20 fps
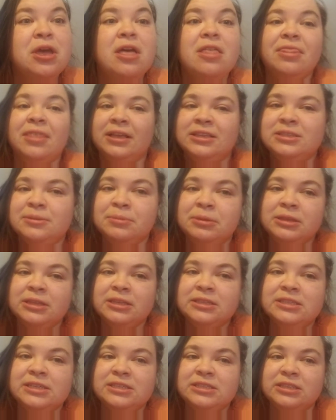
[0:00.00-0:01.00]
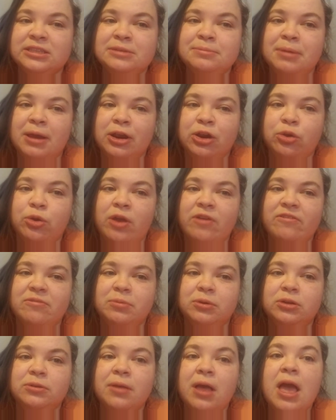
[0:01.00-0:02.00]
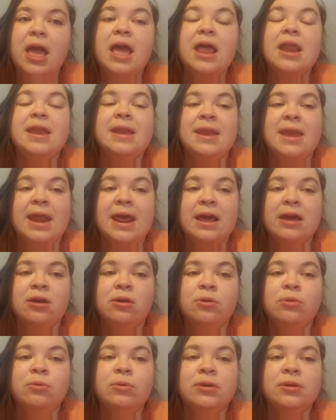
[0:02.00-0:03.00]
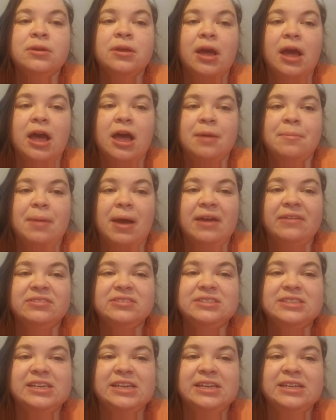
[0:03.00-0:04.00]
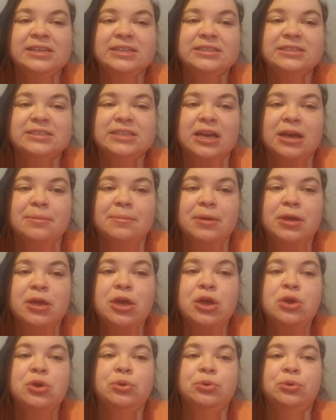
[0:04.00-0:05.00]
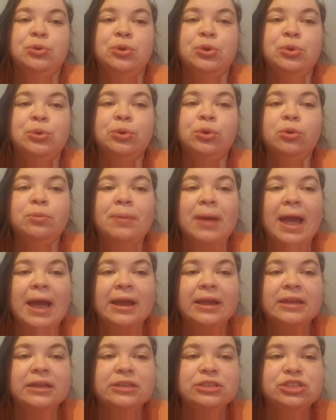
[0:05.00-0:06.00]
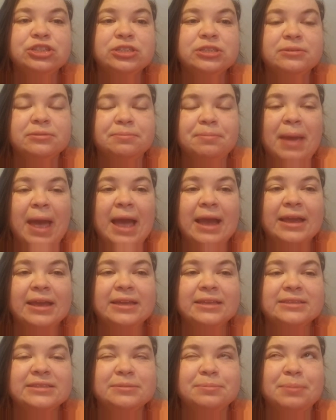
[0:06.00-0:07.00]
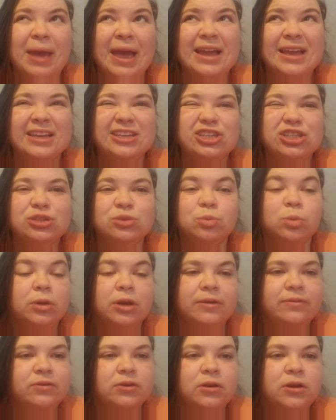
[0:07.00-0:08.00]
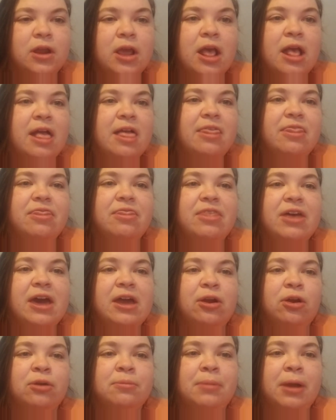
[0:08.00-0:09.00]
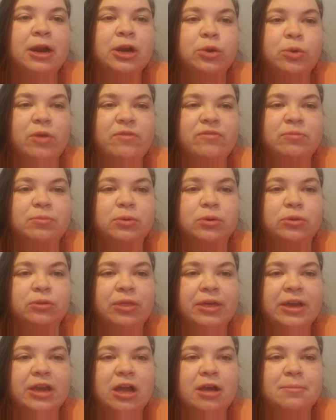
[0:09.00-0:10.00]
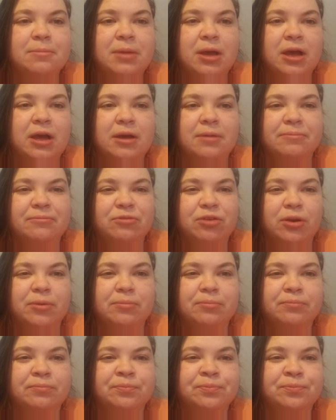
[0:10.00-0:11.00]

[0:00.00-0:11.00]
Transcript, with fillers: That's something that's easily microwavable. Now, um, I've seen some noodle package packets, packages, whatever, that are microwavable. They come um, from